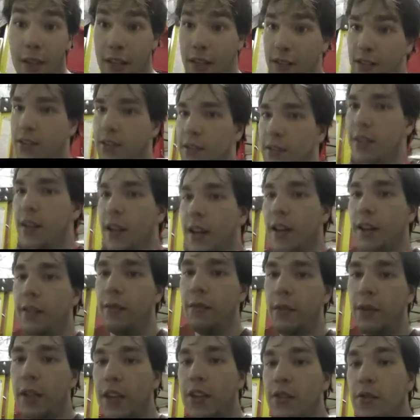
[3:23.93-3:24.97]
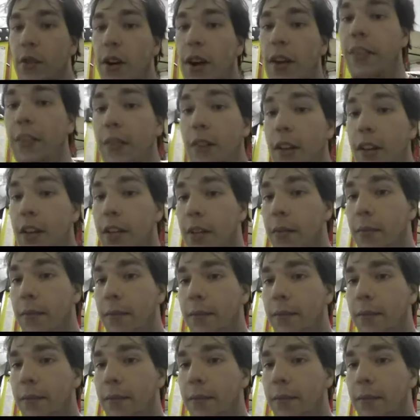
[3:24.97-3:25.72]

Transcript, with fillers: let's test drive the vehicle.